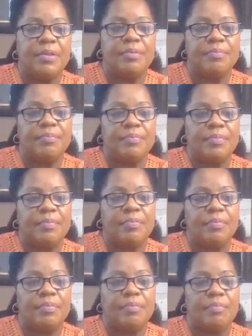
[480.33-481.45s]

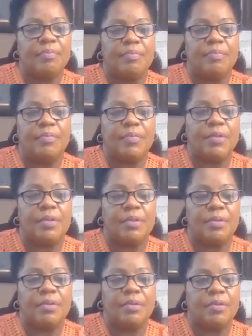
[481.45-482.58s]
No one is speaking in this clip.